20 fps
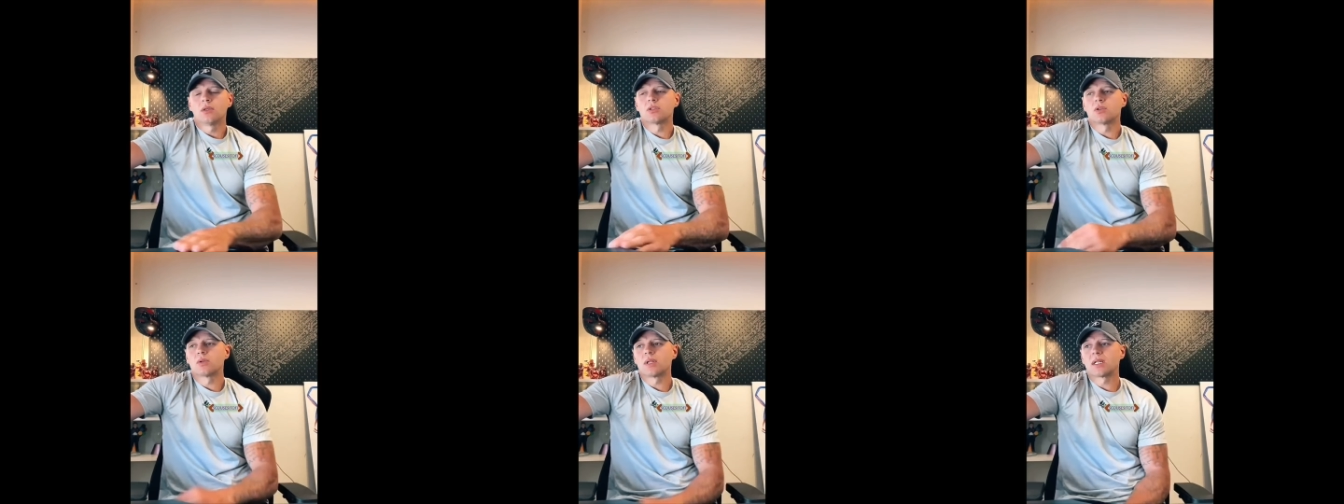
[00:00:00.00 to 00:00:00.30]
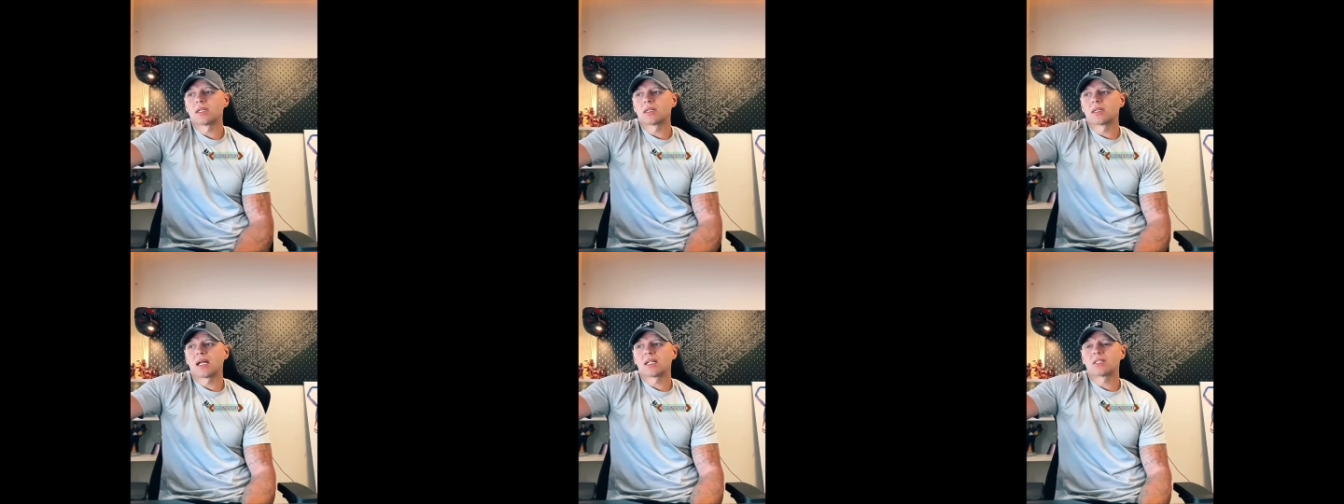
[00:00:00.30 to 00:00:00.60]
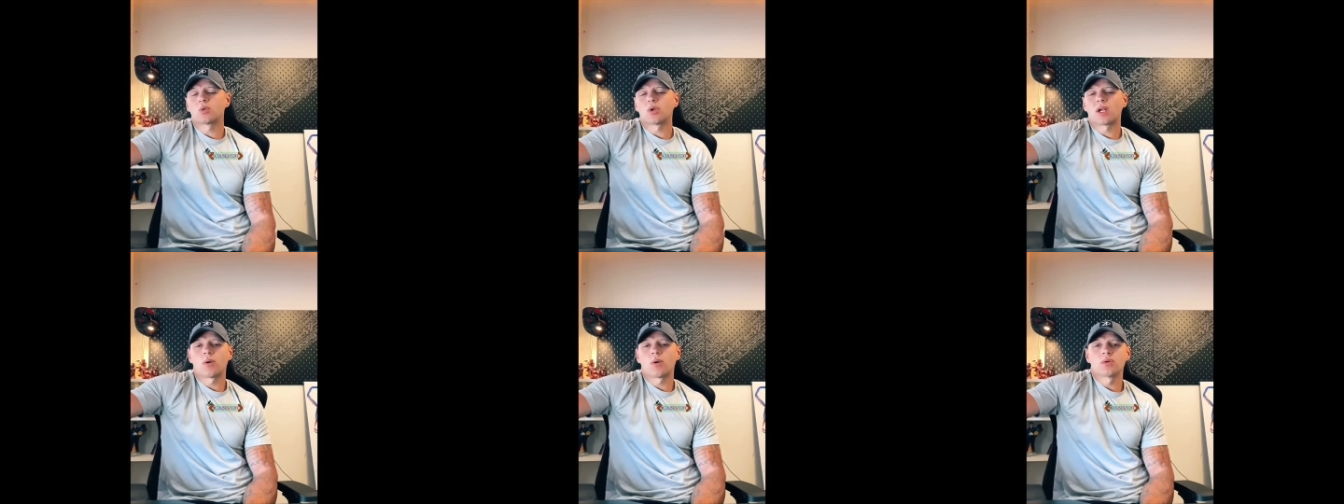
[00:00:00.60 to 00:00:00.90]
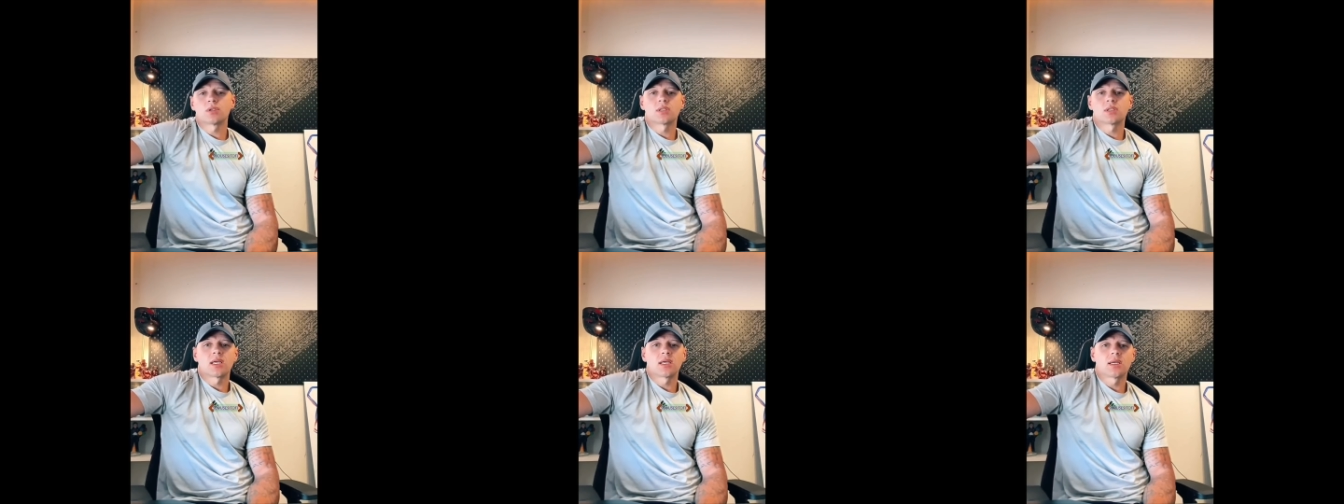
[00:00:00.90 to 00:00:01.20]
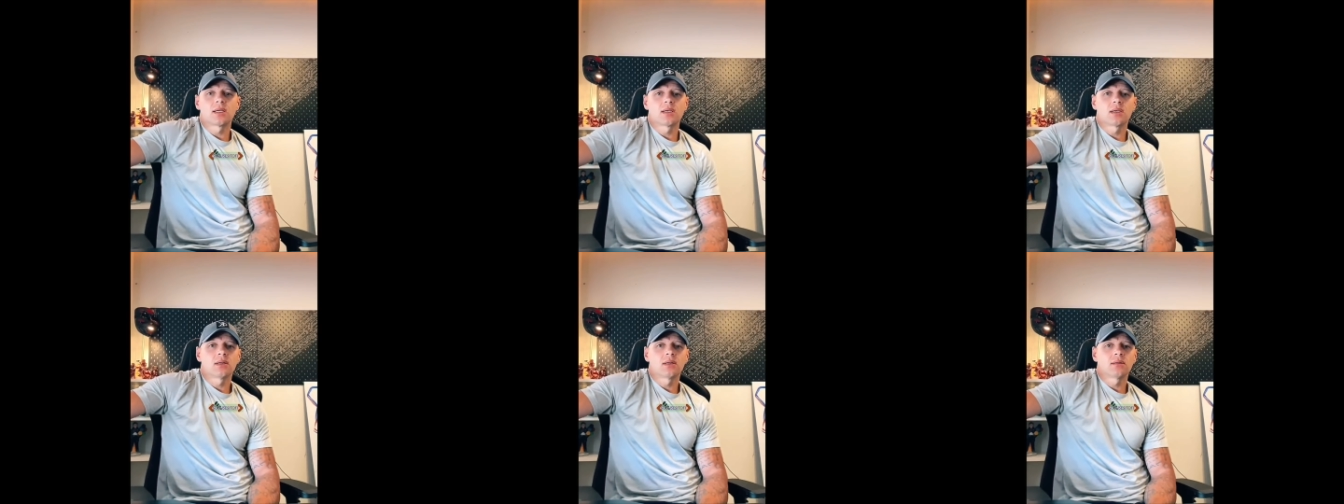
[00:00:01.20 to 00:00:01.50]
So that's what I was
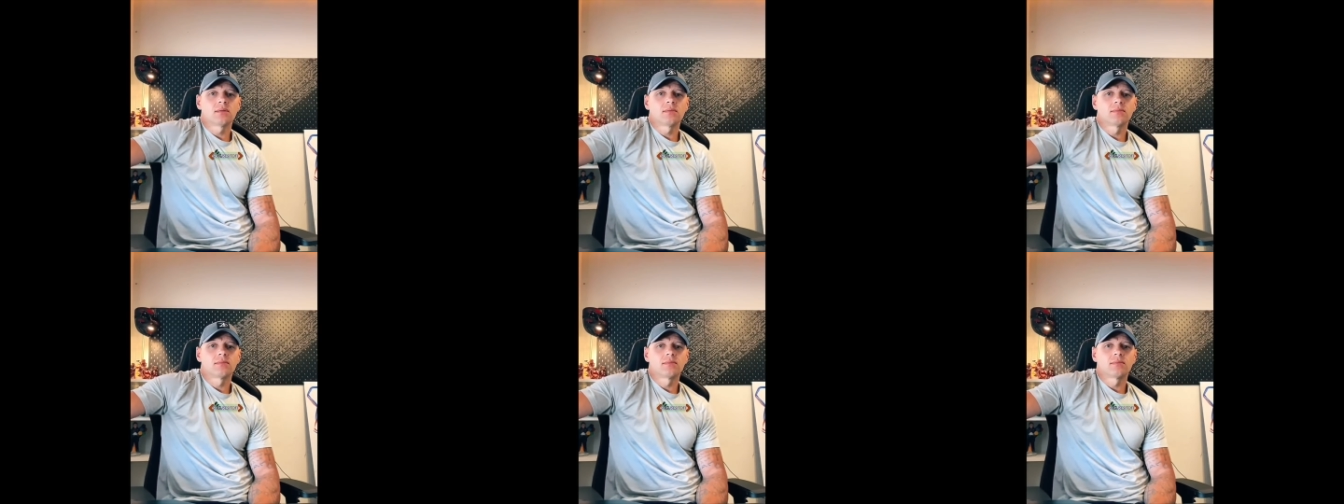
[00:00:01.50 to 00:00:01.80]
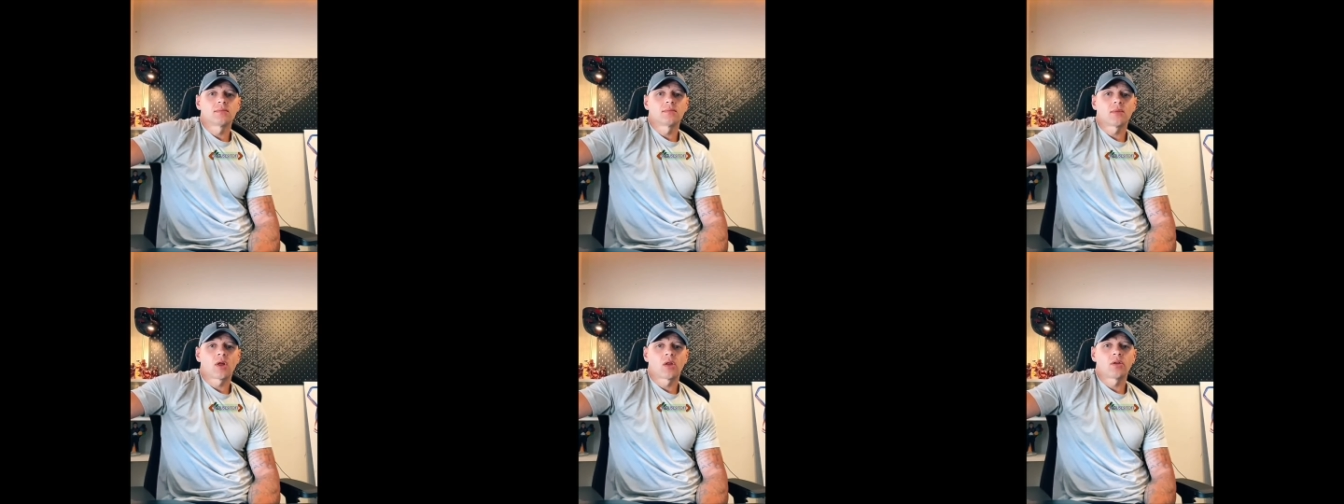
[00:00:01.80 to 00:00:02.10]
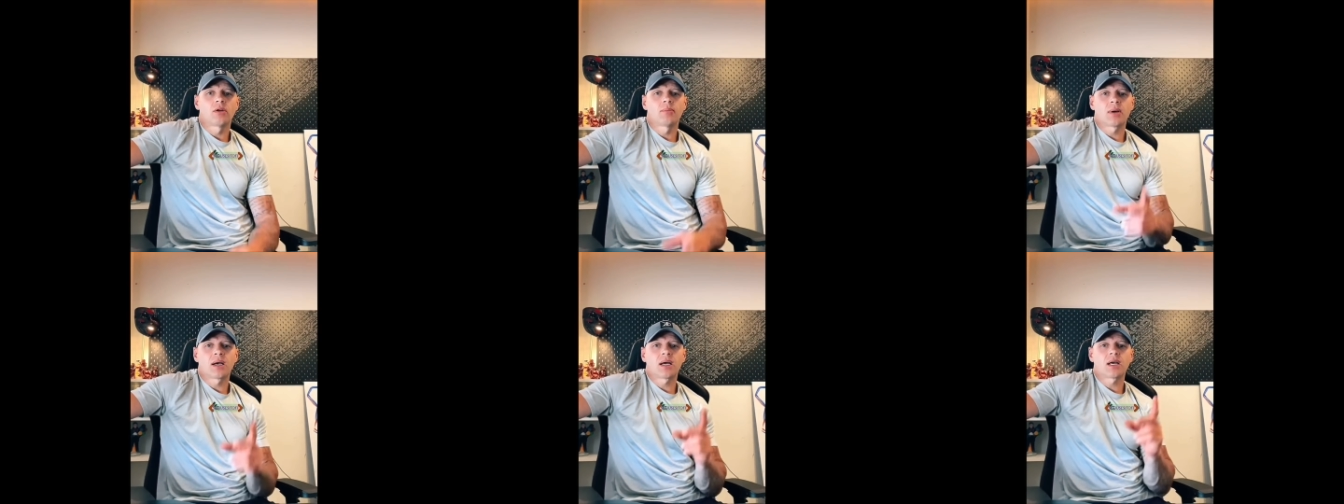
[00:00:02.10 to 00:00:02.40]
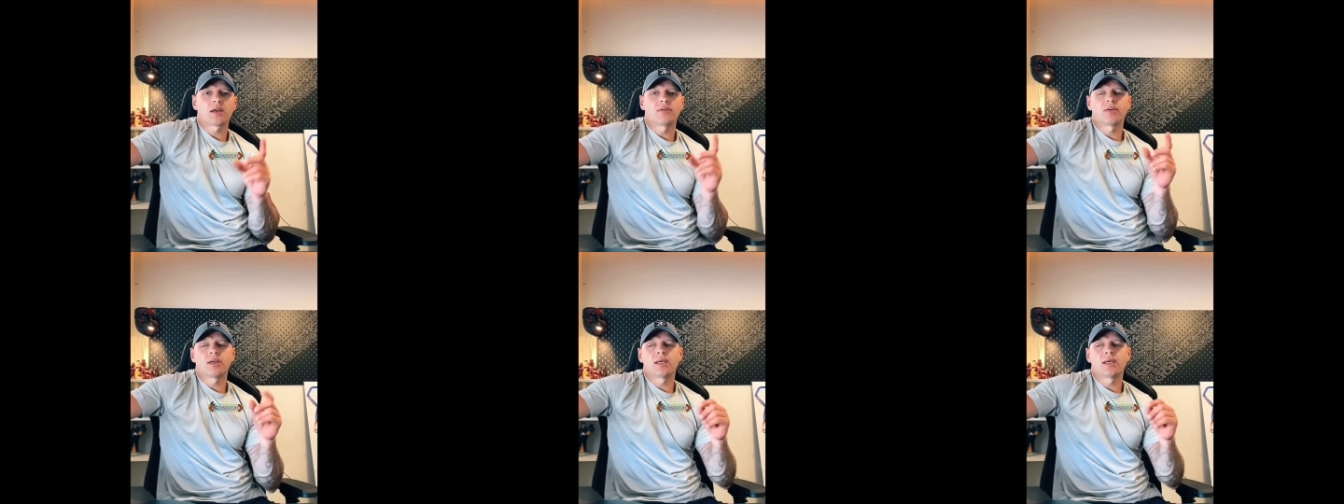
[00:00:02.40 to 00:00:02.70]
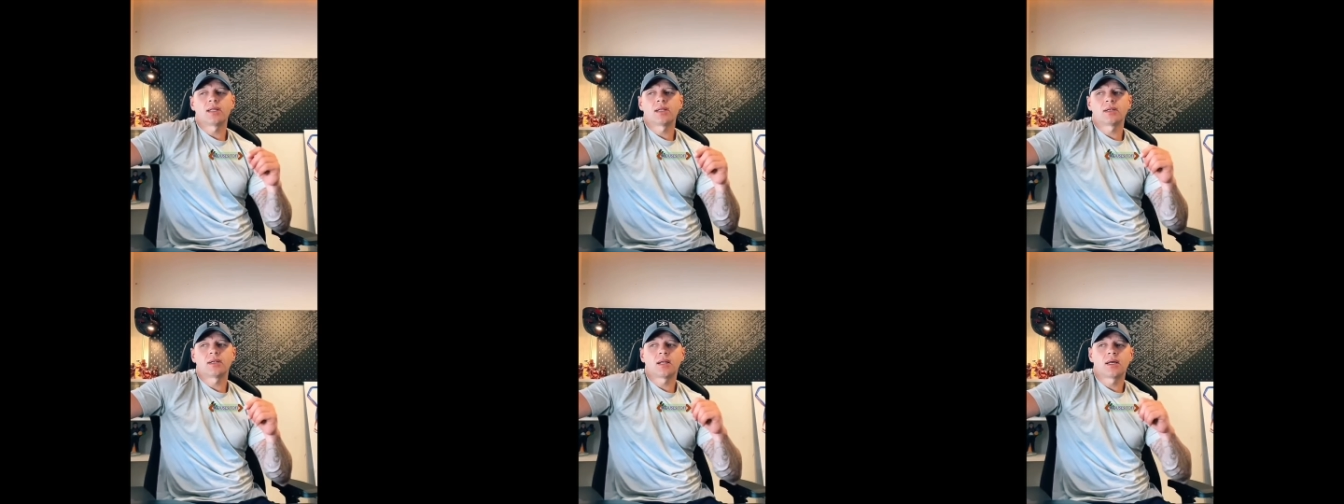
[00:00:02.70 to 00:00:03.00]
thinking on the back of
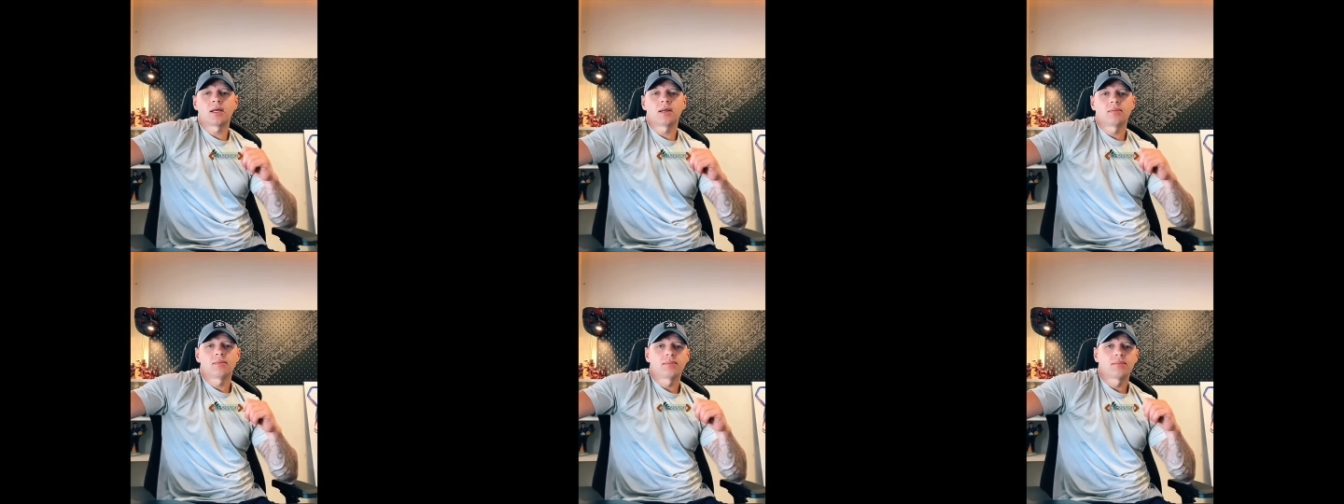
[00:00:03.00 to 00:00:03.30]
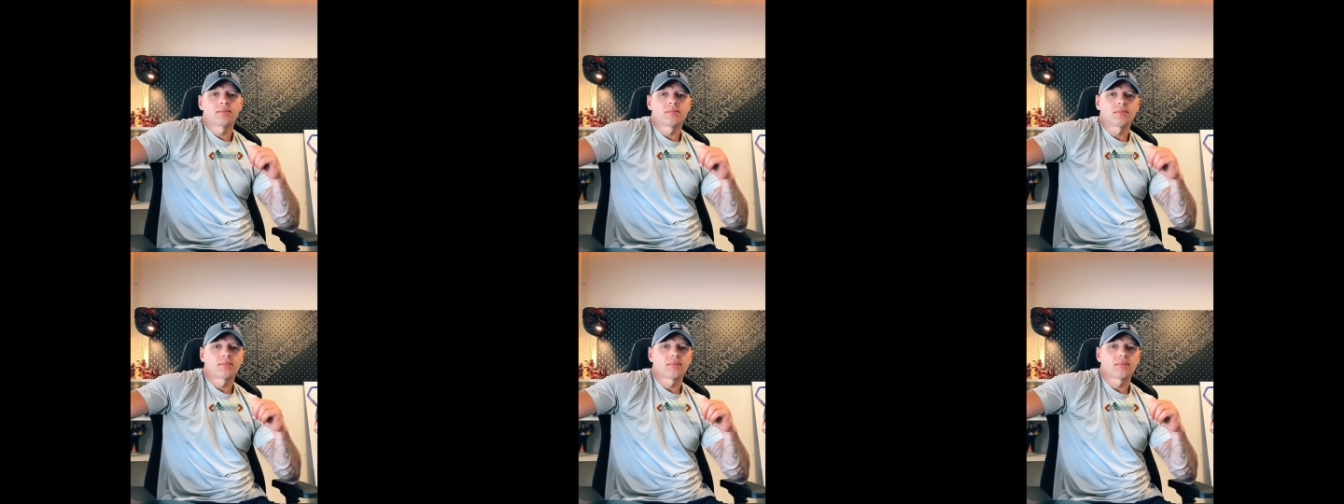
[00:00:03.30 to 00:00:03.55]
hearing that.